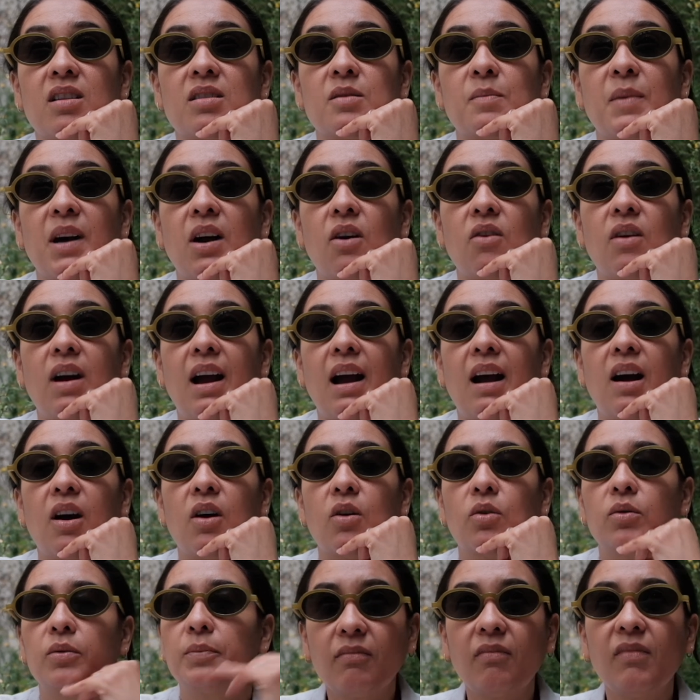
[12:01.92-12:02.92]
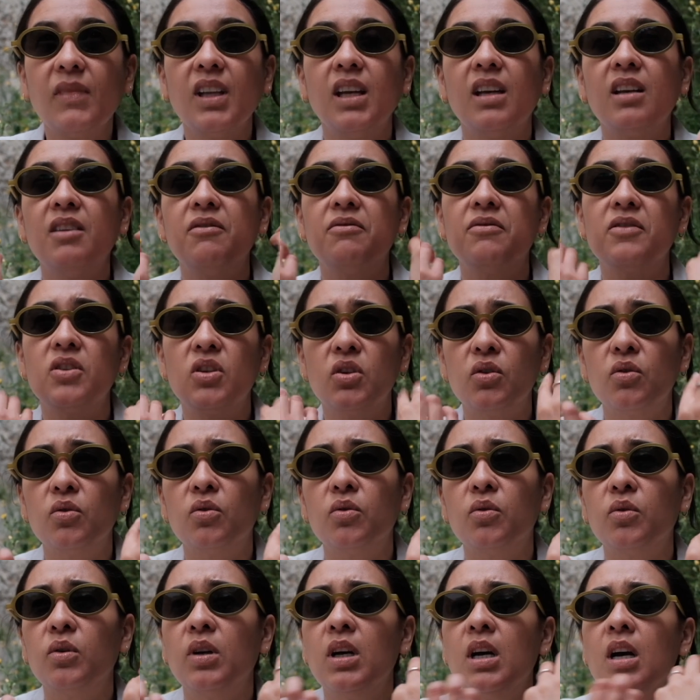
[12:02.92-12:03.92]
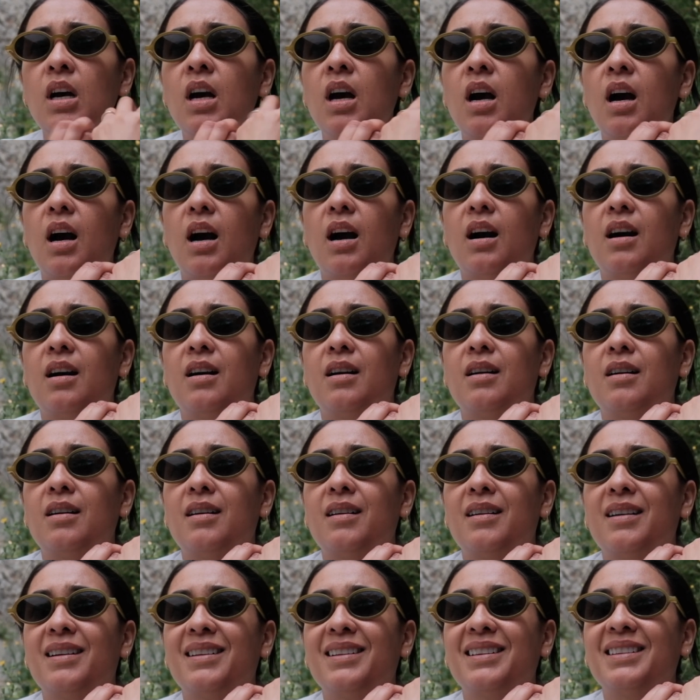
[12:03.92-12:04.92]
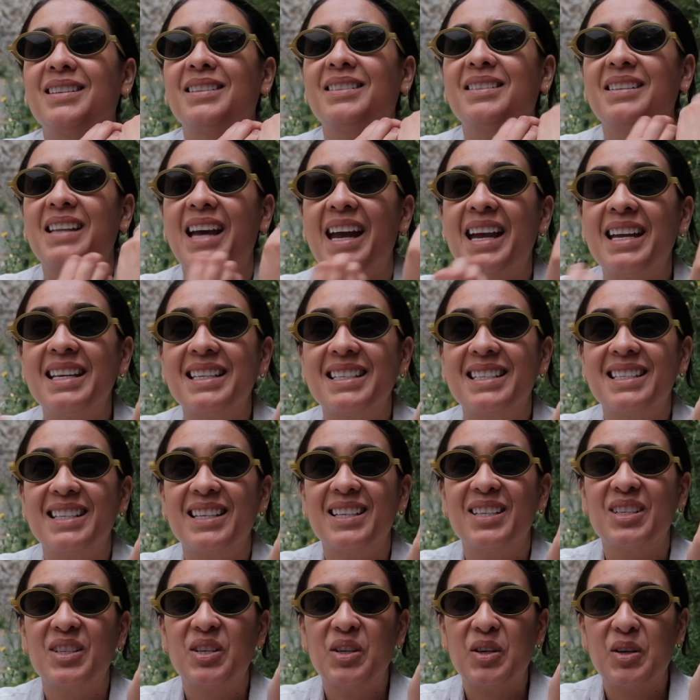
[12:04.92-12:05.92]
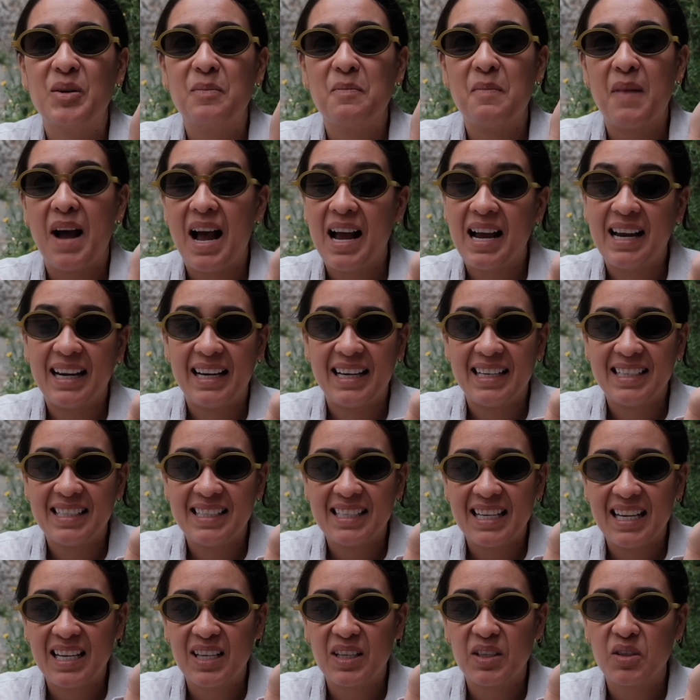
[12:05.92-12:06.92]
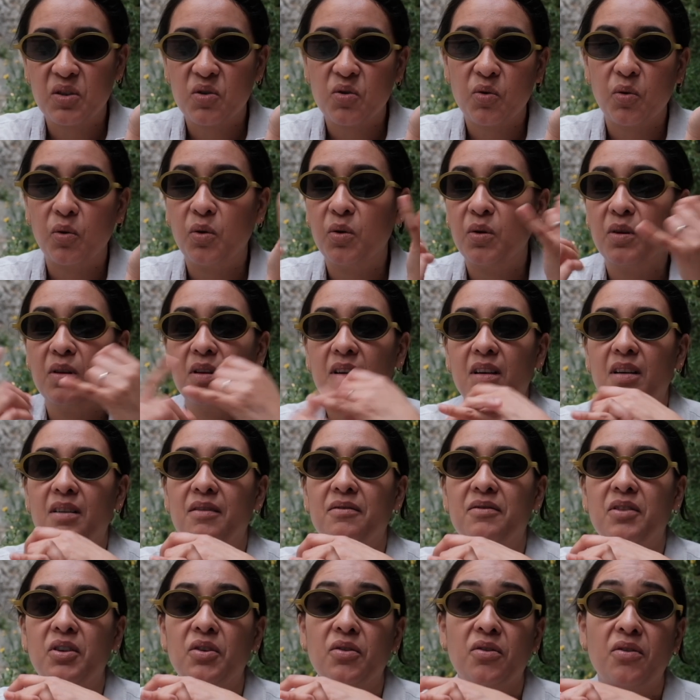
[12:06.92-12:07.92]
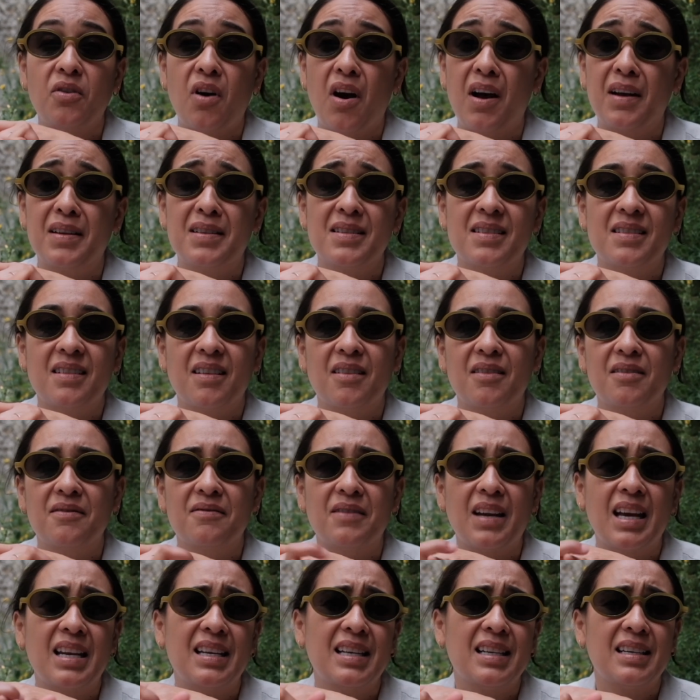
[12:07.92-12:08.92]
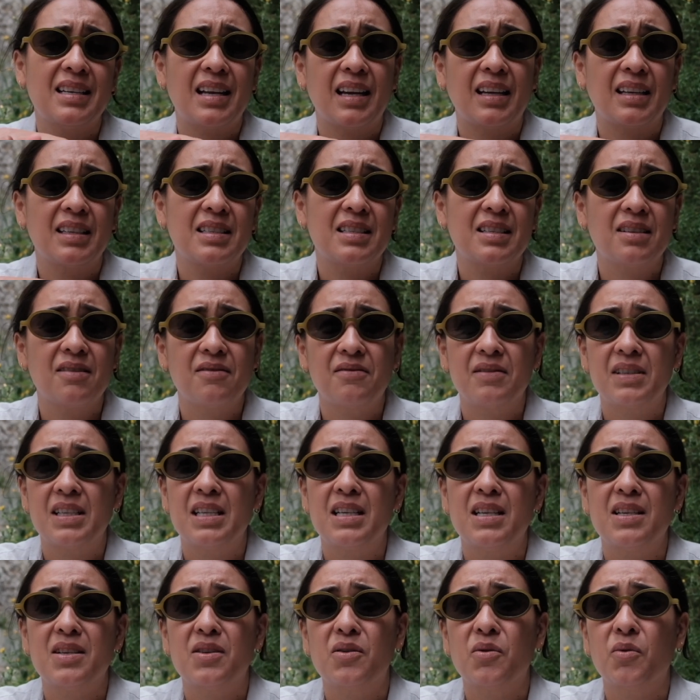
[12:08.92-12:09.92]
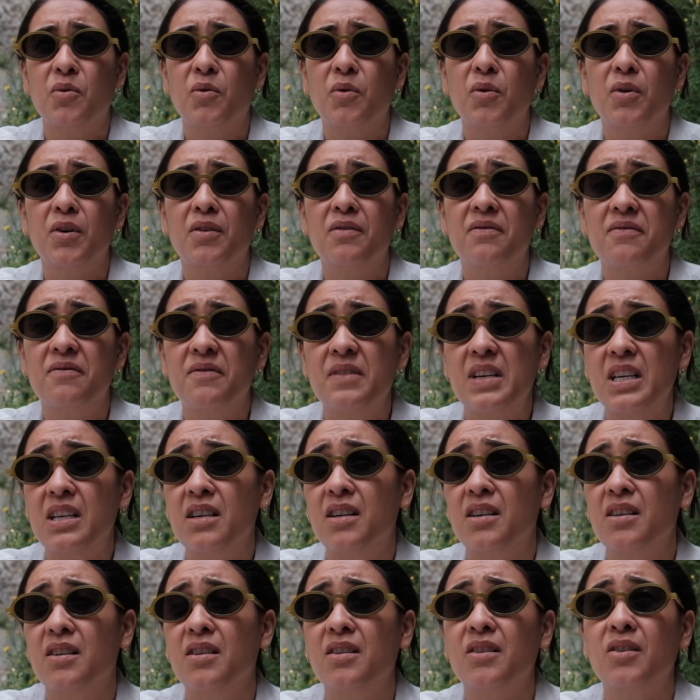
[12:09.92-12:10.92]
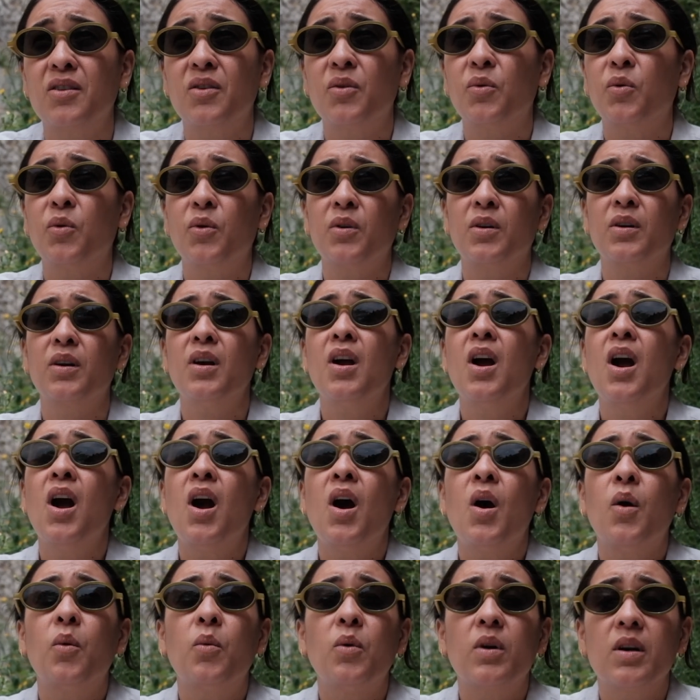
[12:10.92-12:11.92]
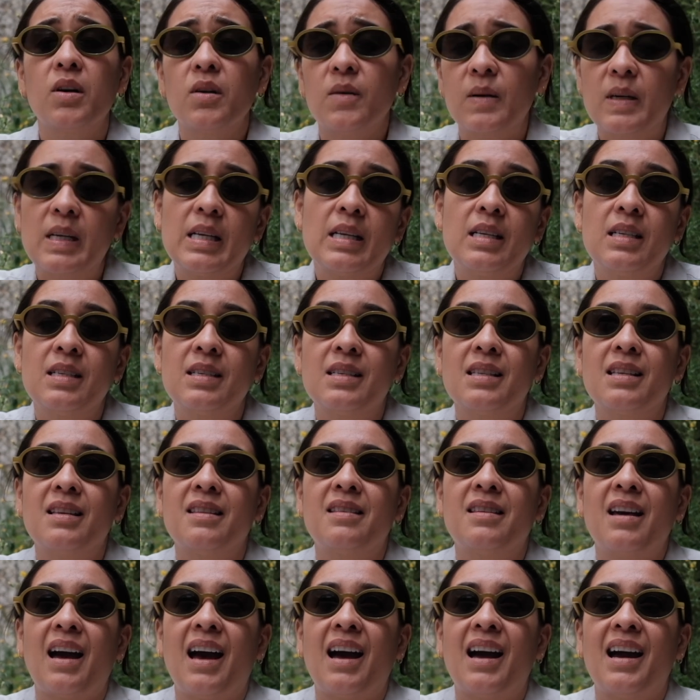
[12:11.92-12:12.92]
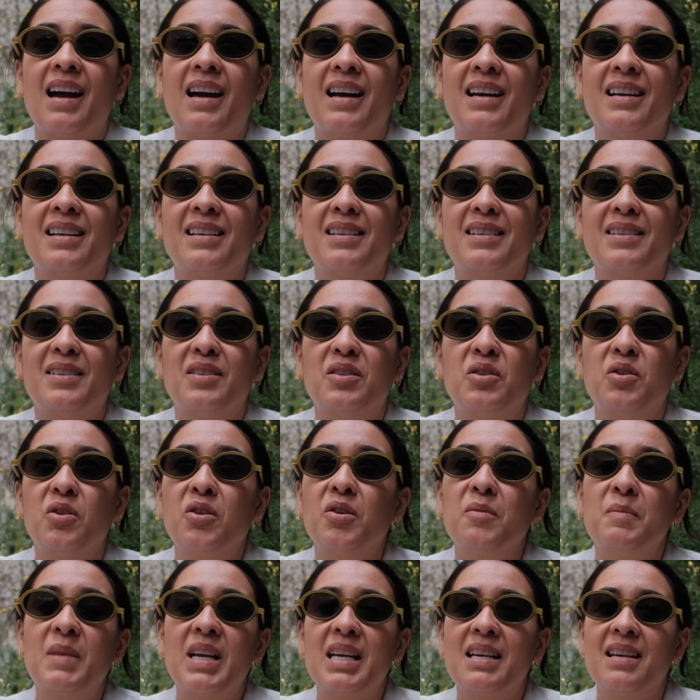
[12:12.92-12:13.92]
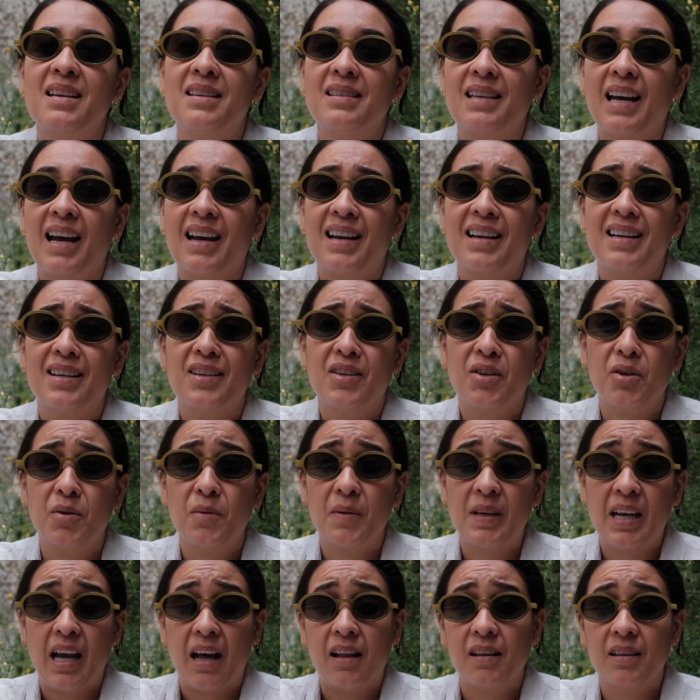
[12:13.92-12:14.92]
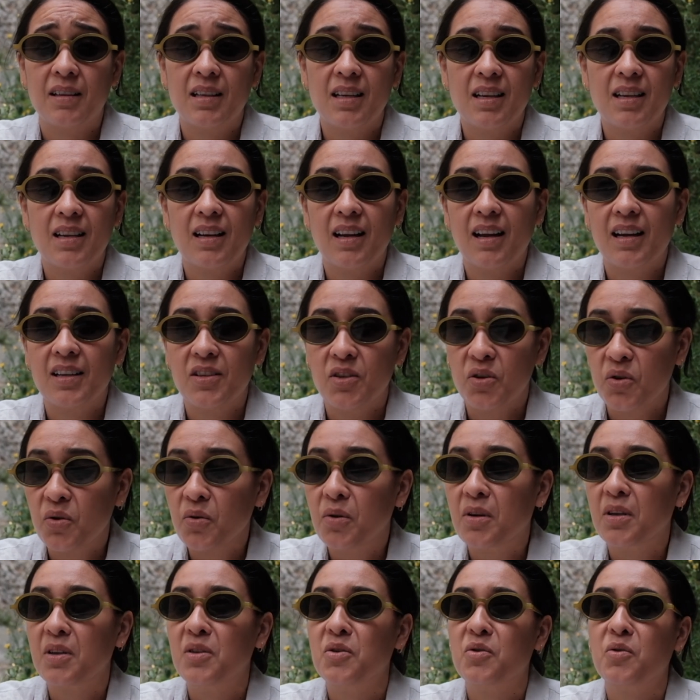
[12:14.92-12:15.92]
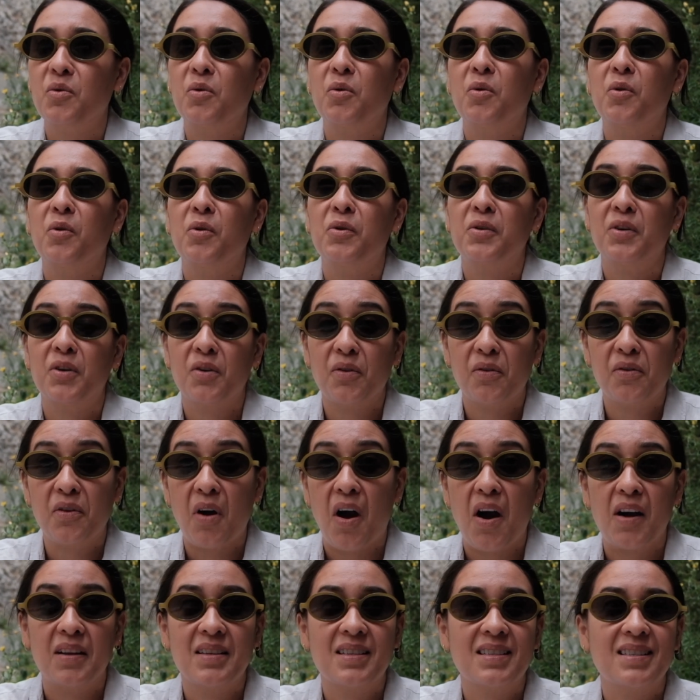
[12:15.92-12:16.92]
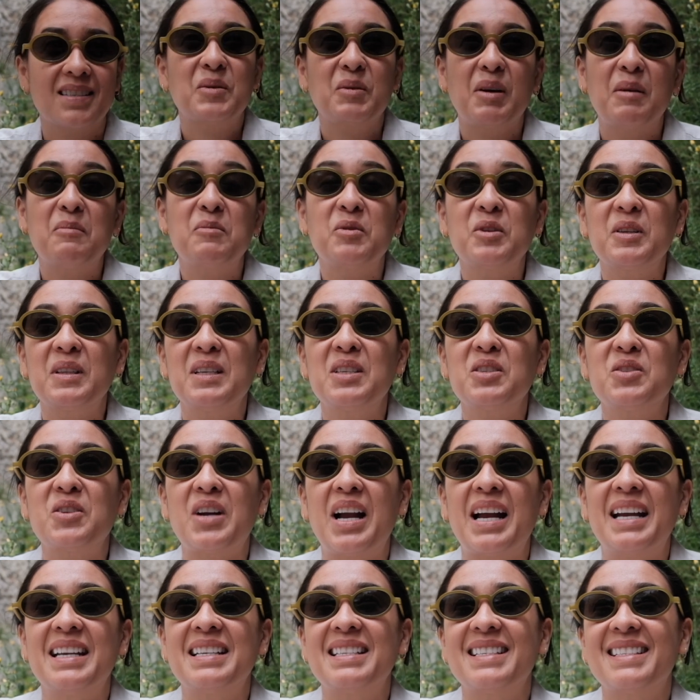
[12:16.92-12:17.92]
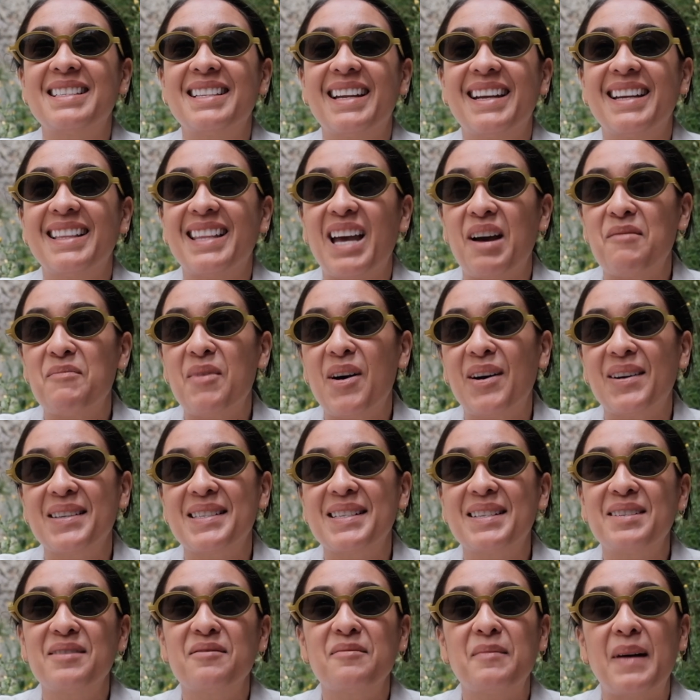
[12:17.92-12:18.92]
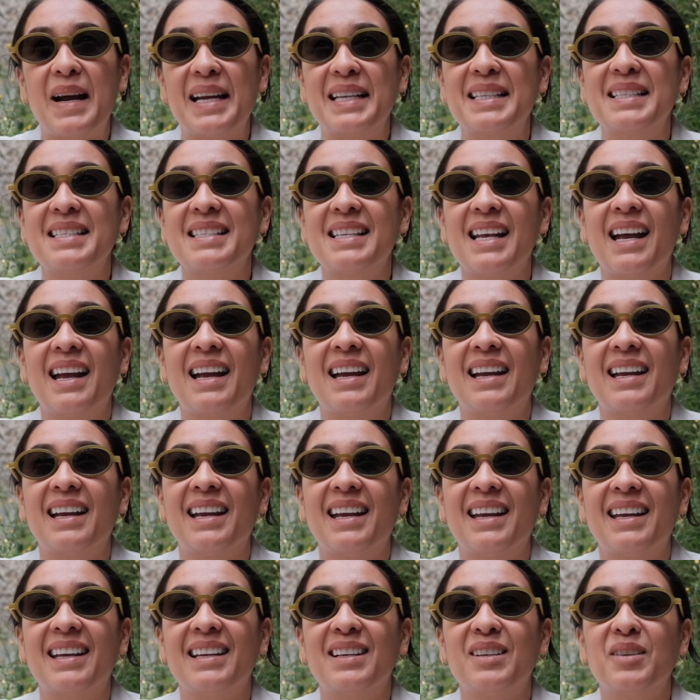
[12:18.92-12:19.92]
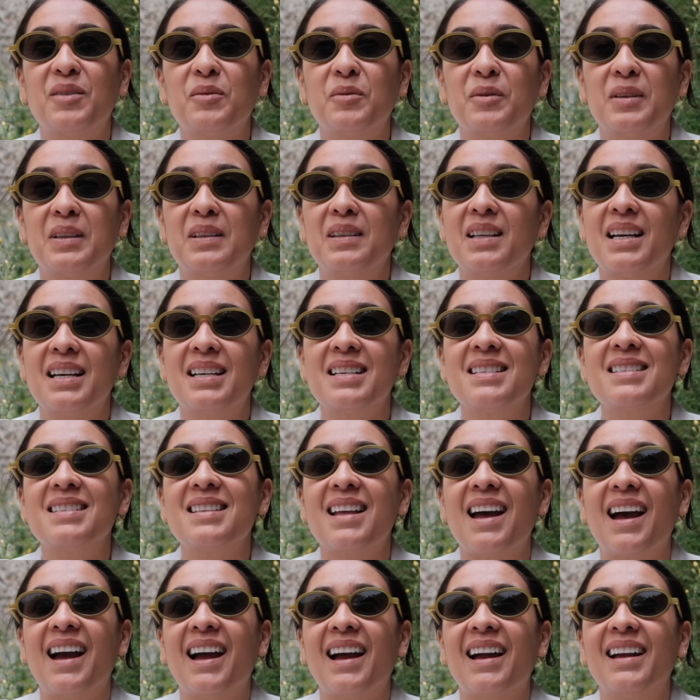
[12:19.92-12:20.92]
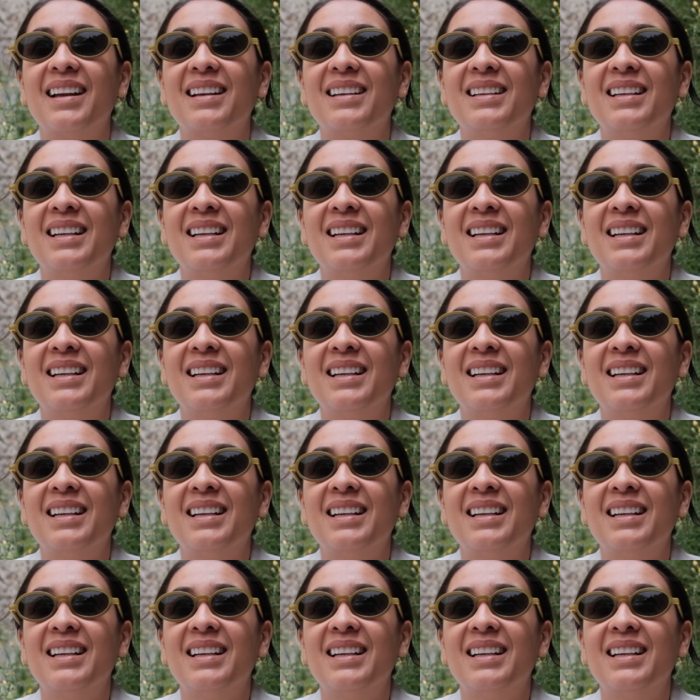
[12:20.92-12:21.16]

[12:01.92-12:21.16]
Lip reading: about how if you let your mind take control of your thoughts of any negativity or fear or worries, that you're making that your reality and you control your thoughts. So I'm really trying to stay in that positive mindset and realize that